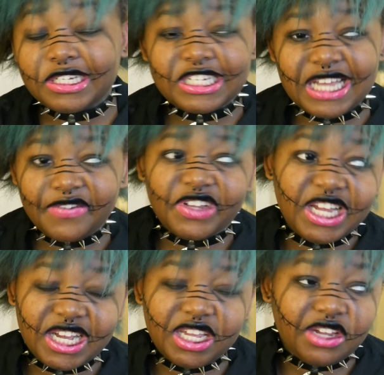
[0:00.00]
because
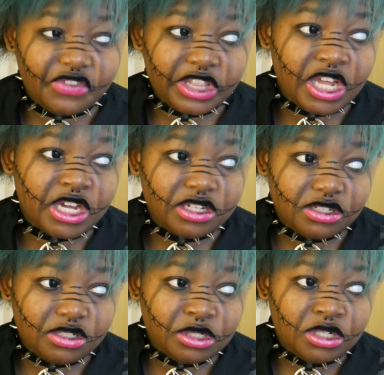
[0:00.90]
I have a lot.
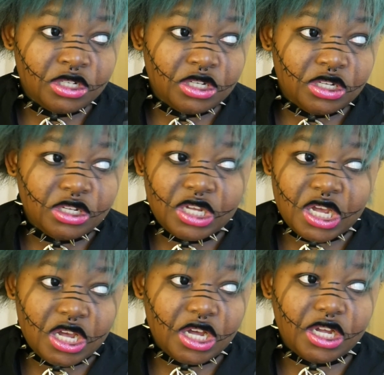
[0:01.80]

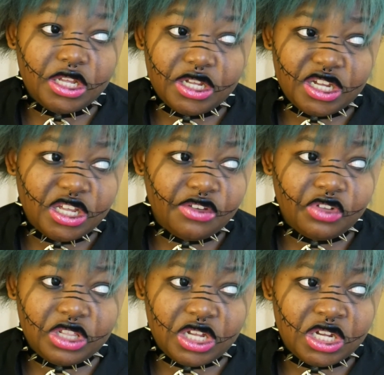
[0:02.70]
I have
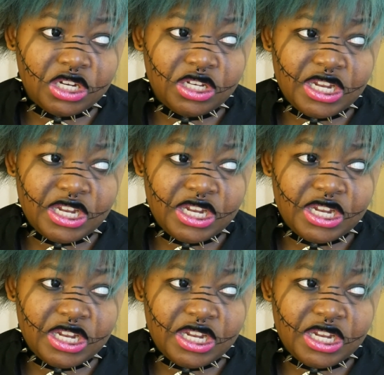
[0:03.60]
a lot.